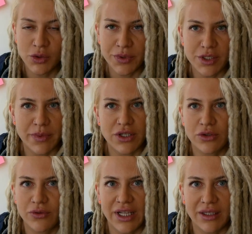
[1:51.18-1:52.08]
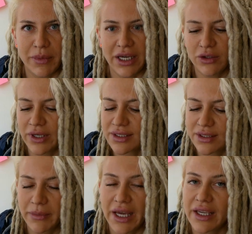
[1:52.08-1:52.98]
super special rally bike,
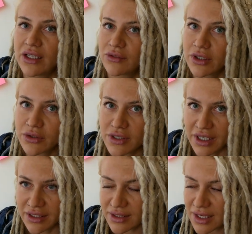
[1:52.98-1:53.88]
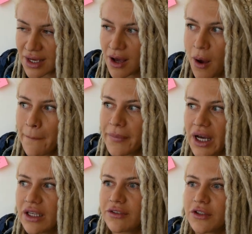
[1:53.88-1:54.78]
racing bike, any of those things.
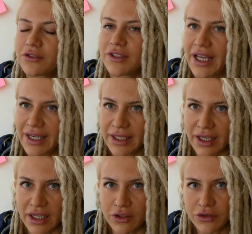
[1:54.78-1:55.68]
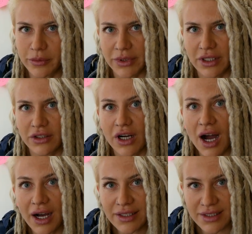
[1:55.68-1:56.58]
But if you're flying in from another
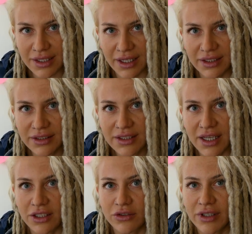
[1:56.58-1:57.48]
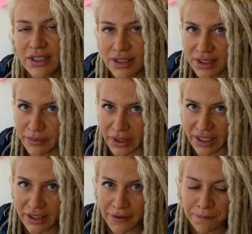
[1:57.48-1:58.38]
continent and you're renting a
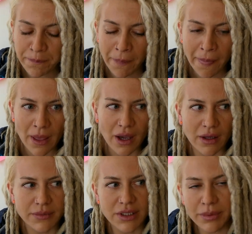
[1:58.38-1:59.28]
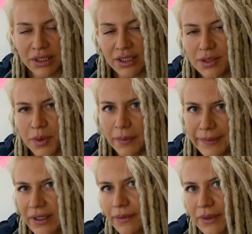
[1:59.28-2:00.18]
bike, typically it's
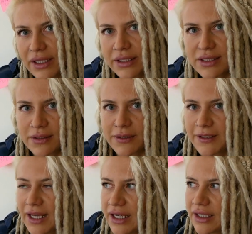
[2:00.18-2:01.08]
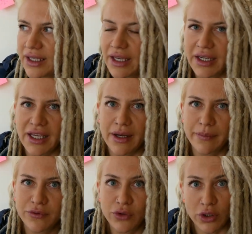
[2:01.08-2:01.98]
probably going to be something like a
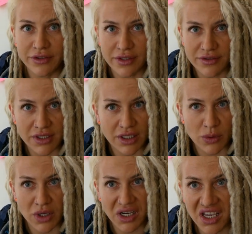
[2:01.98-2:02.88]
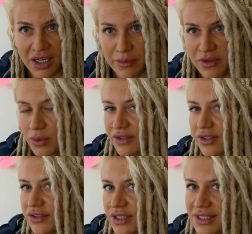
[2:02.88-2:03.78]
KTM 450 a KTM
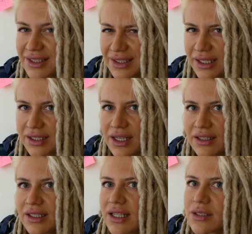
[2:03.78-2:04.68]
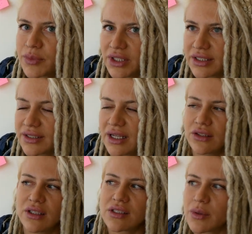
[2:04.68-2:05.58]
350, something like that. Like, that's pretty
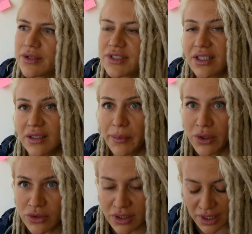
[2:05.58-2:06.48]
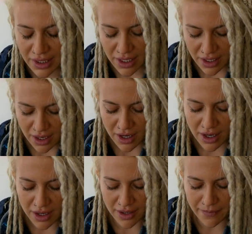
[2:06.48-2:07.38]
standard. That's what I've seen the most.
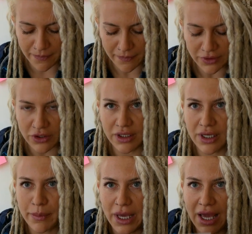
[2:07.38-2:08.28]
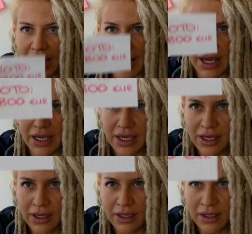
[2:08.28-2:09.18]
You're going to pay